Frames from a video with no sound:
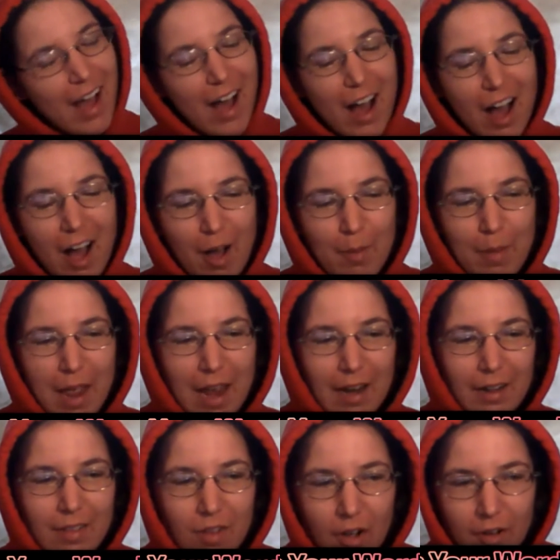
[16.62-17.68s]

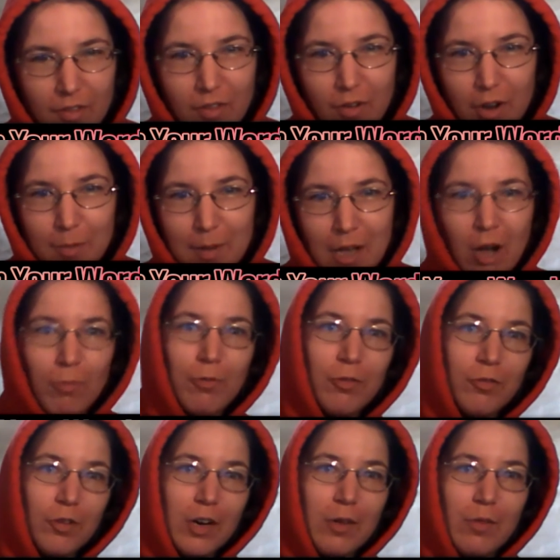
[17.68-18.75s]
And it's also going to be helpful
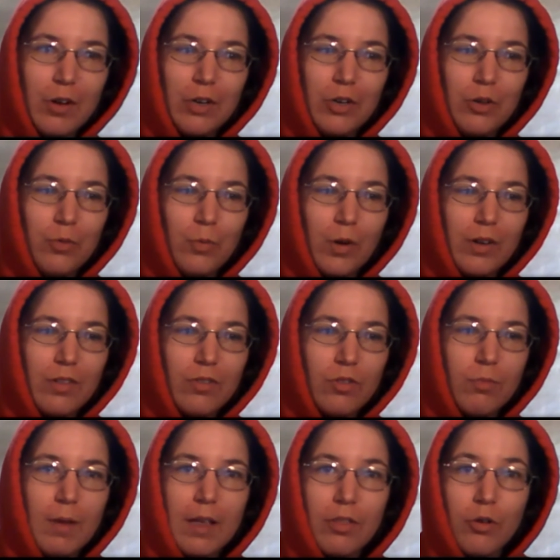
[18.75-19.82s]
for anyone who wants
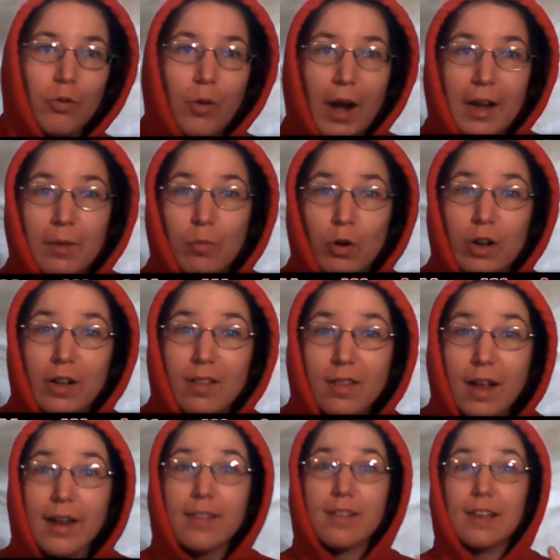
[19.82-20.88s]
to make their writing more
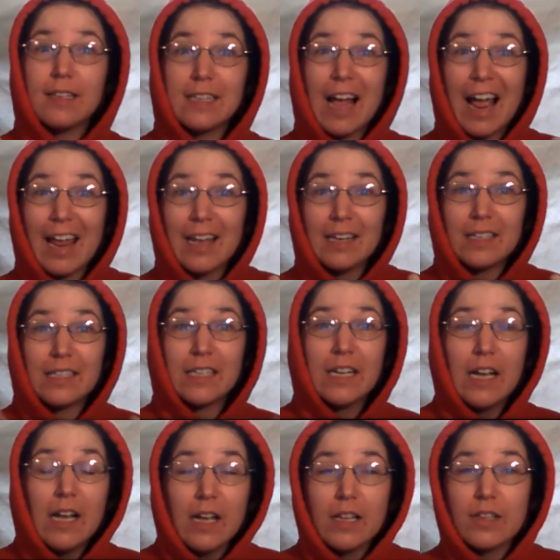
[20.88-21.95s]
concise and tight
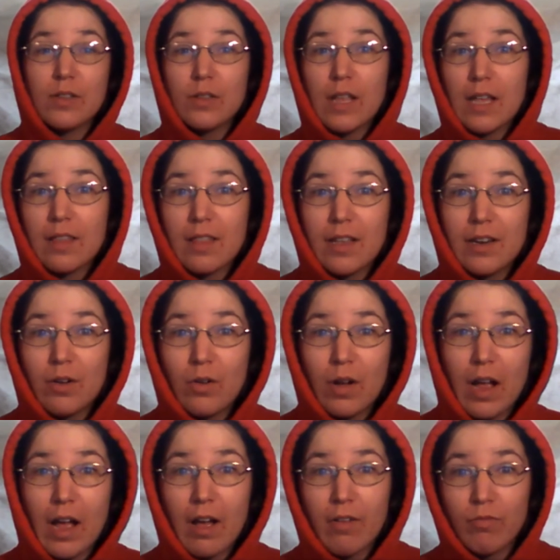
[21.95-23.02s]
so that they
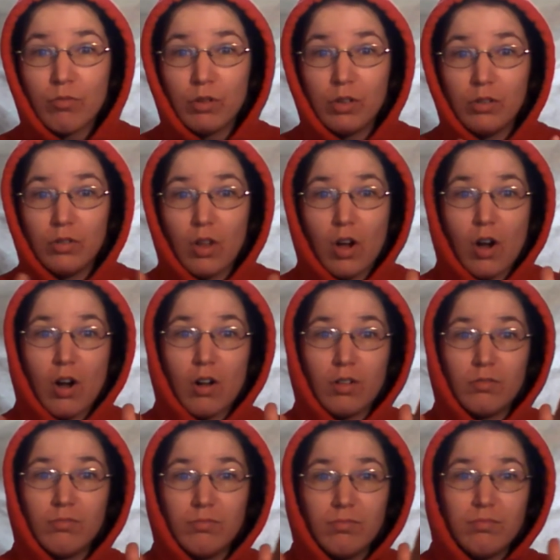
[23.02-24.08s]
don't have real
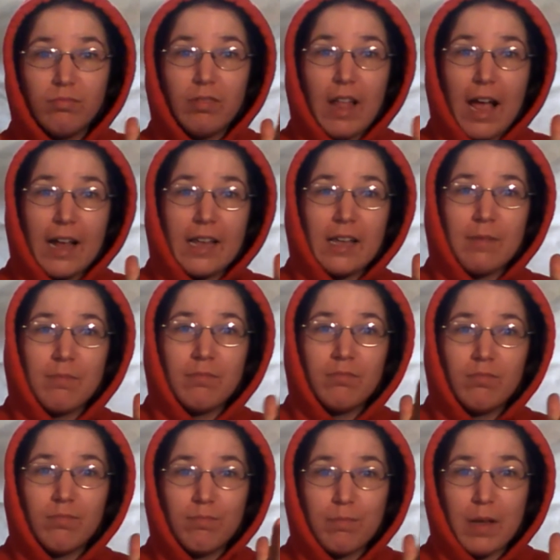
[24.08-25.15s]
long lagging
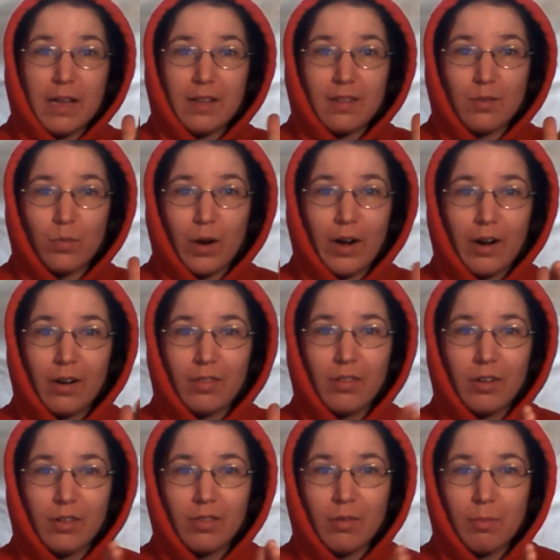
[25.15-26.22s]
bits where
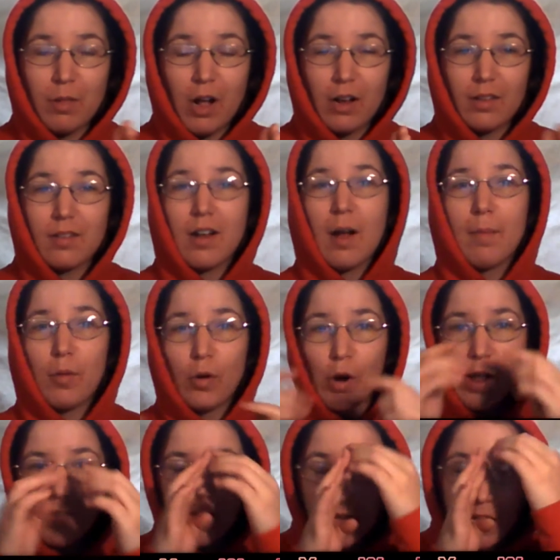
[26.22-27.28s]
the plot's not
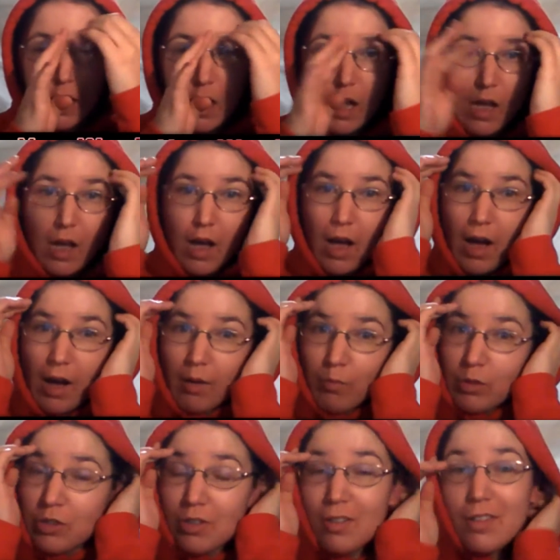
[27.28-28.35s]
progressing,
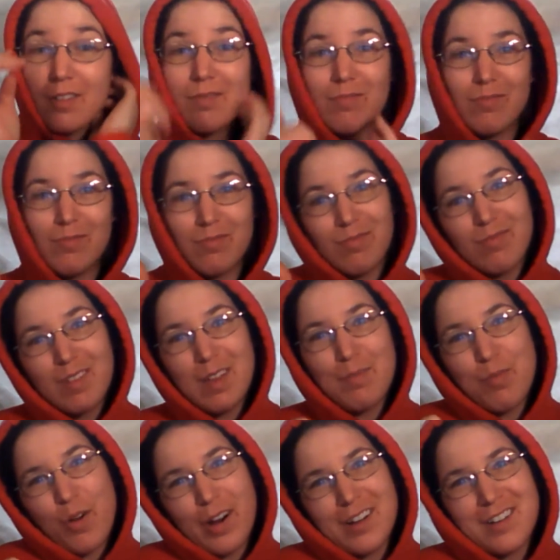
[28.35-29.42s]
which is
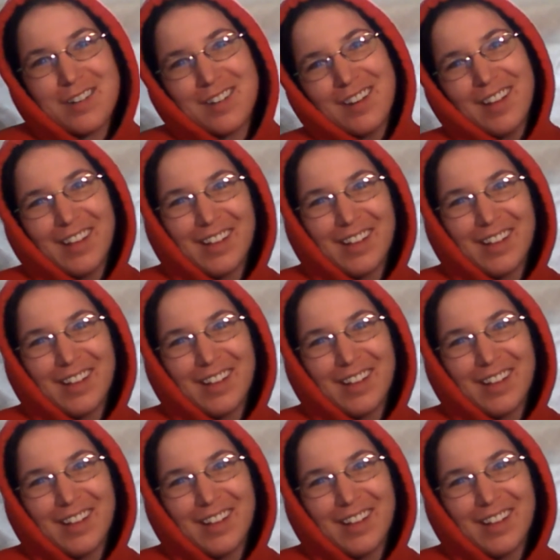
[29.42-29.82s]
important.